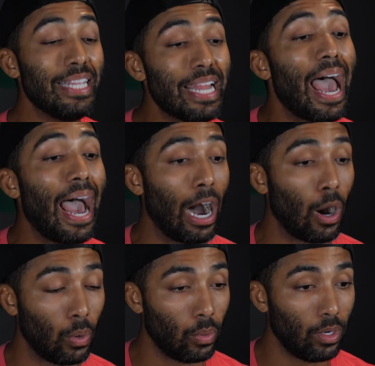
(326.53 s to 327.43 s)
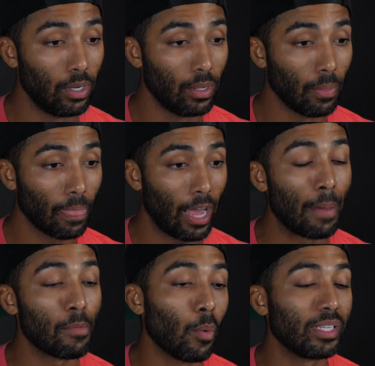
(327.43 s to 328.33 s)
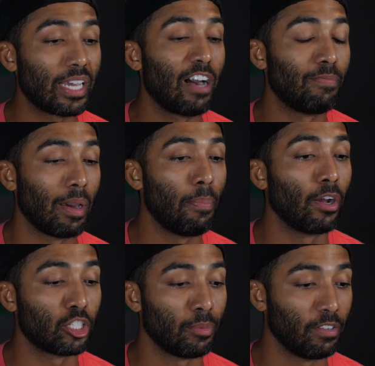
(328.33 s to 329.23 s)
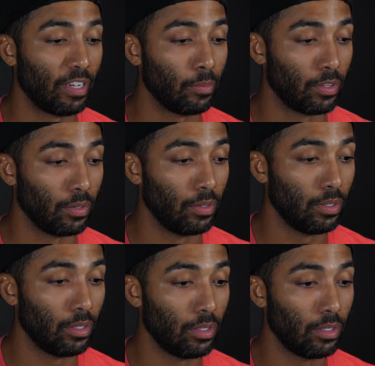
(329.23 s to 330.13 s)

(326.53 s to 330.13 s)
Now I'm going to have my punishment event with you.